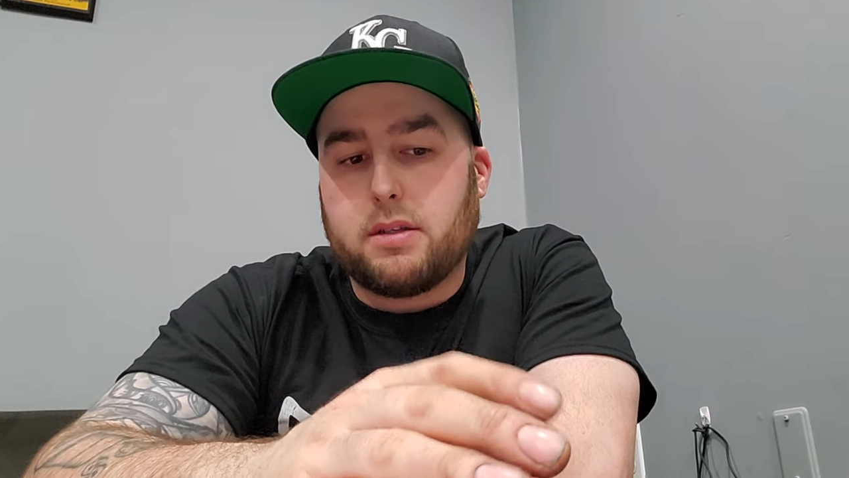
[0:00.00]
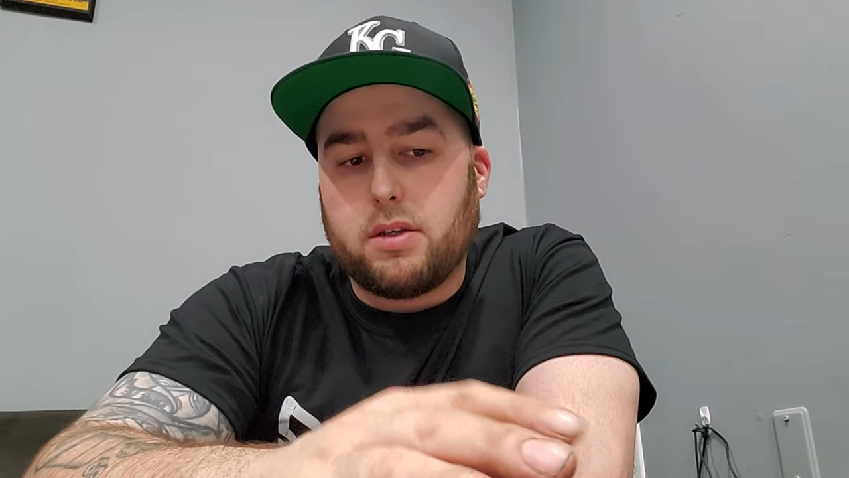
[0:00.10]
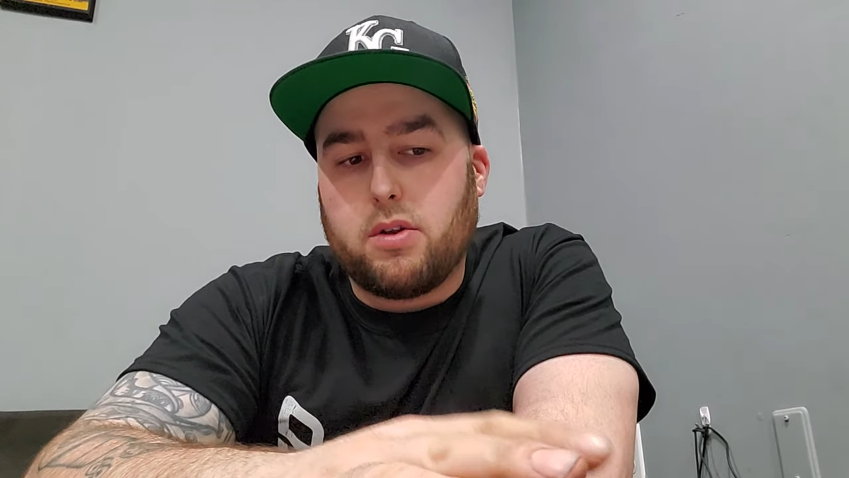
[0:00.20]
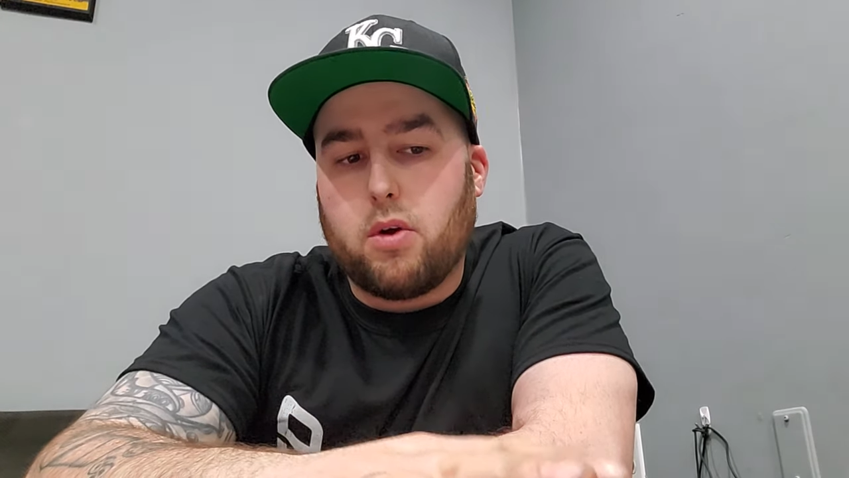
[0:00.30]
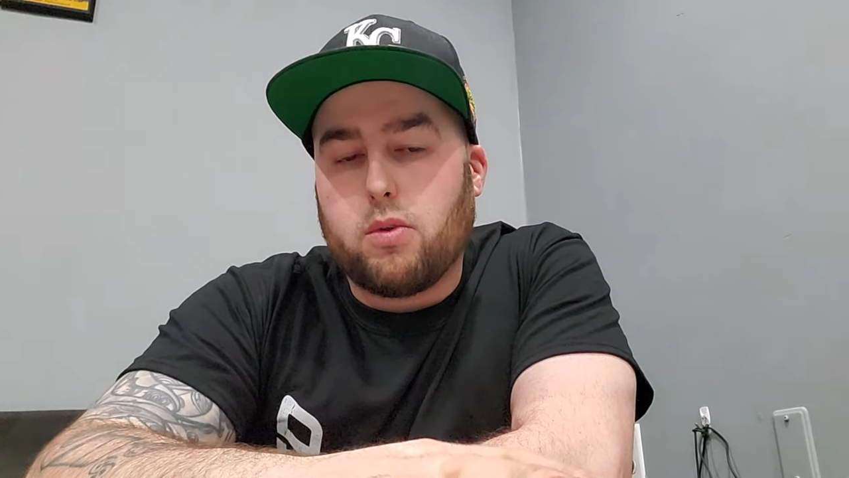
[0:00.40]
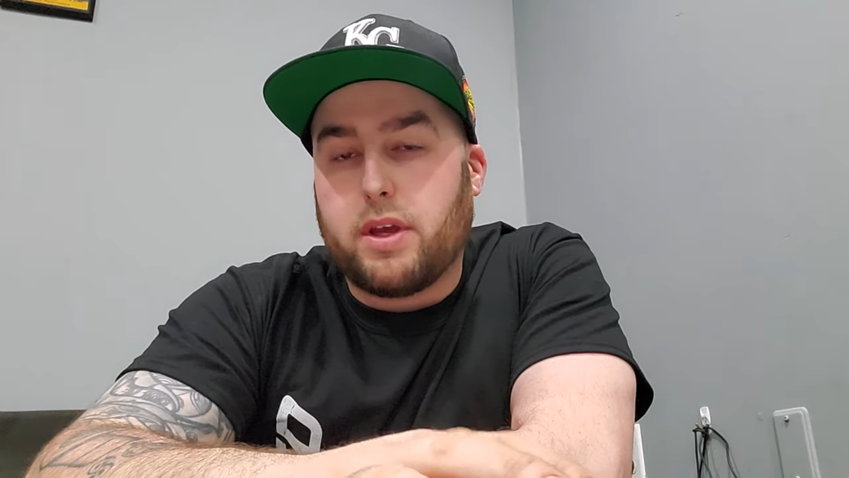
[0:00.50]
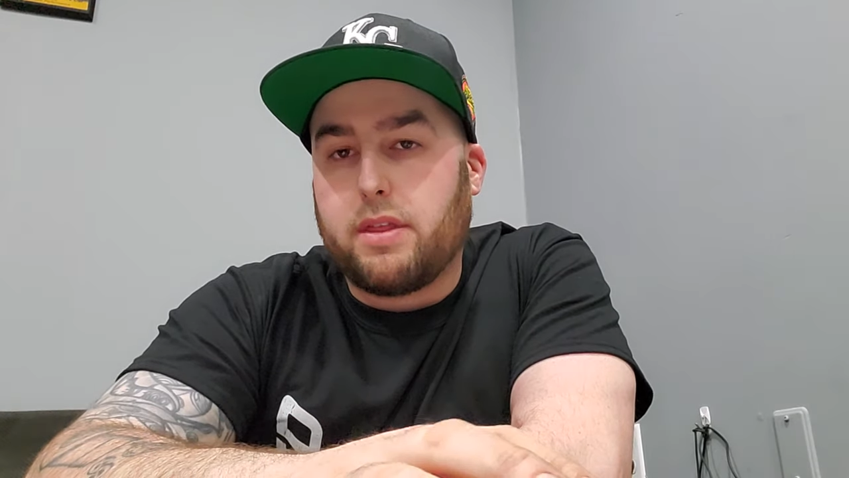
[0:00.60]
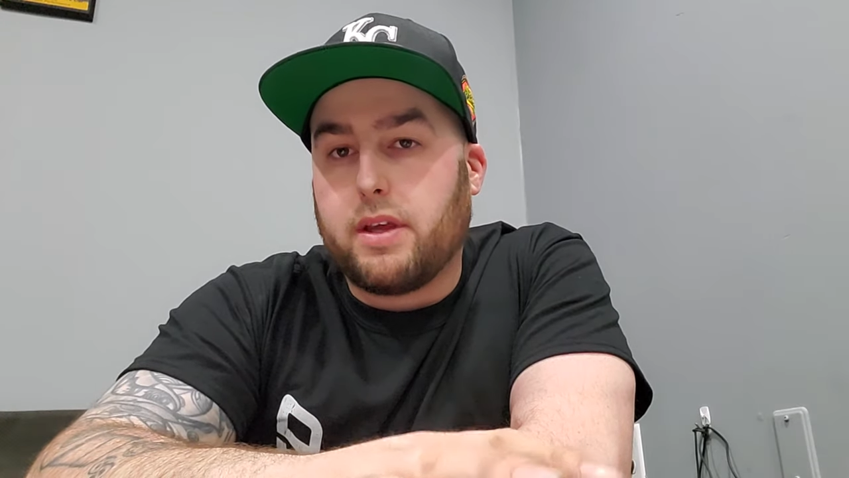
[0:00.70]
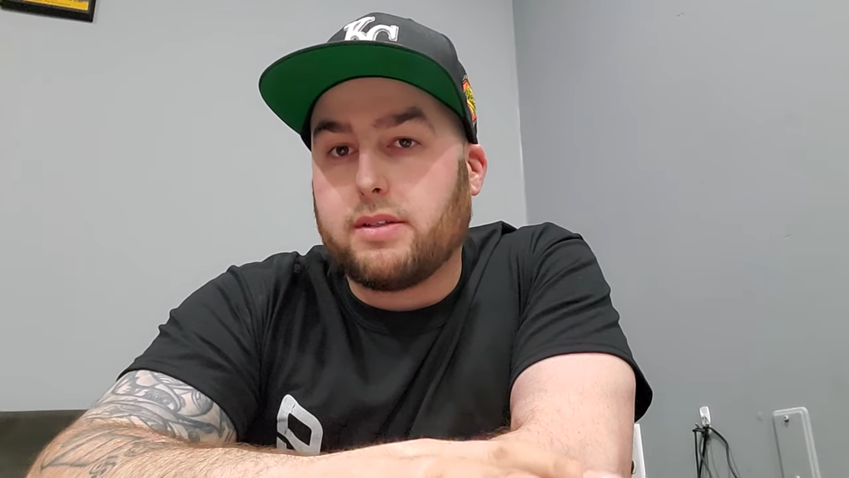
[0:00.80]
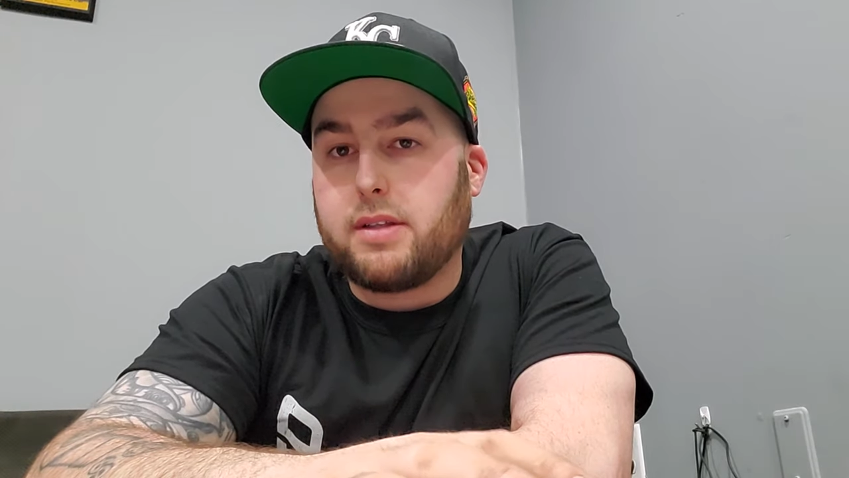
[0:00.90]
you know, like
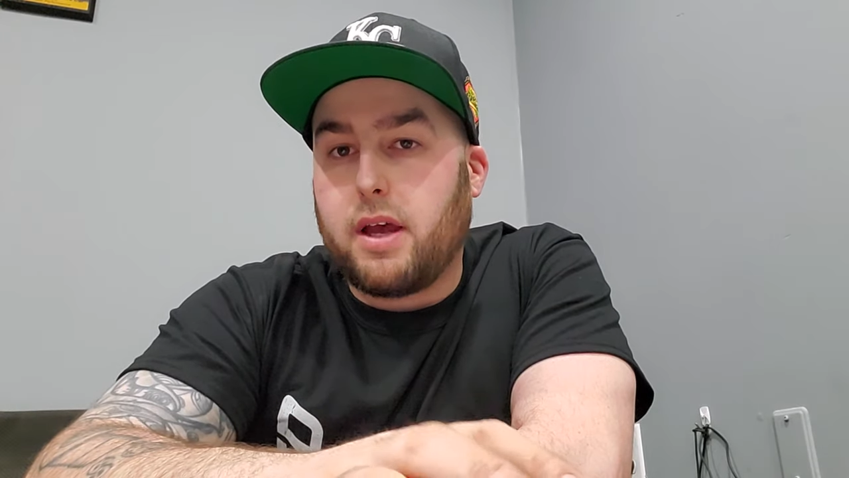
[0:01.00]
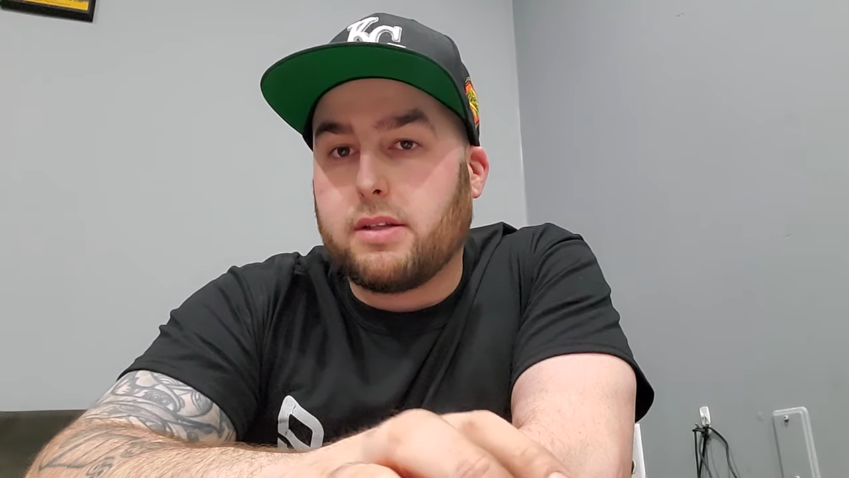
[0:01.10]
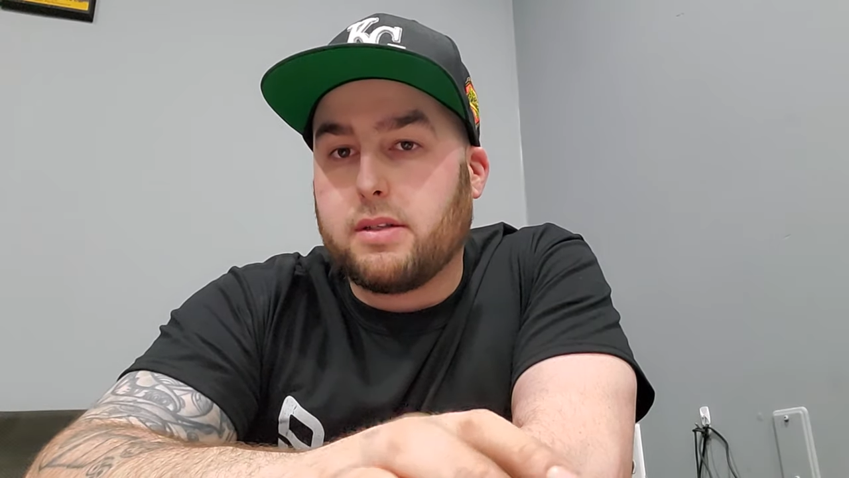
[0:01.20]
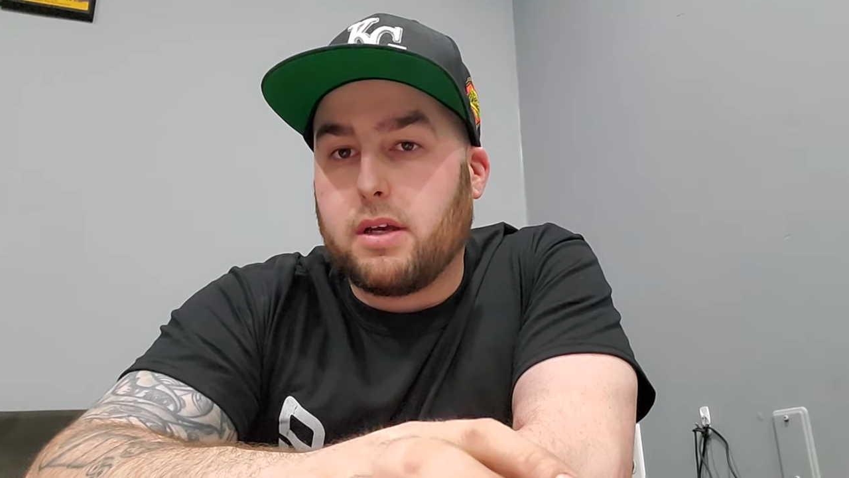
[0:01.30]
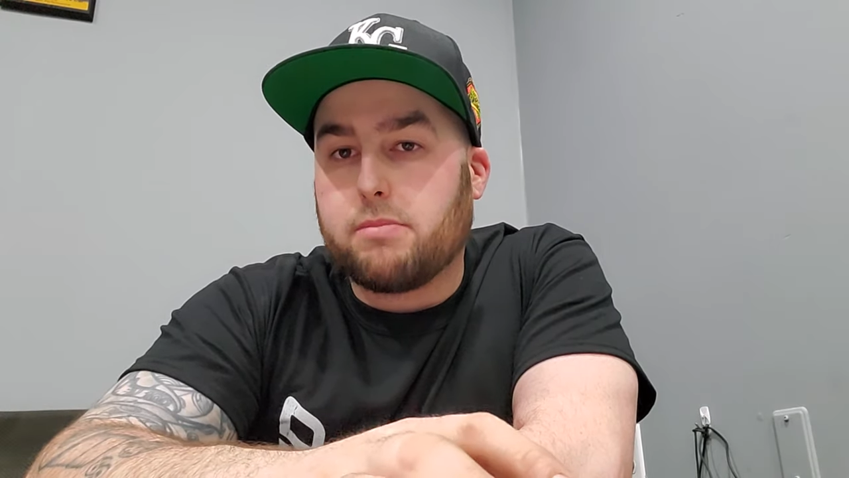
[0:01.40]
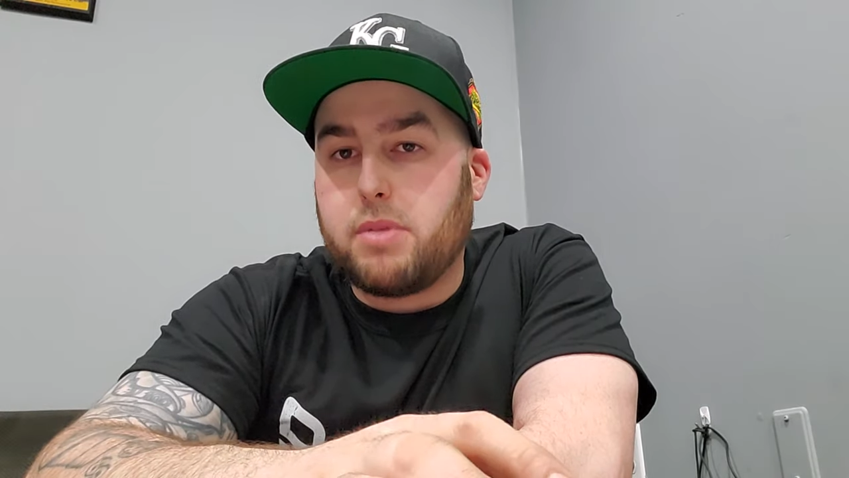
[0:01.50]
things that um,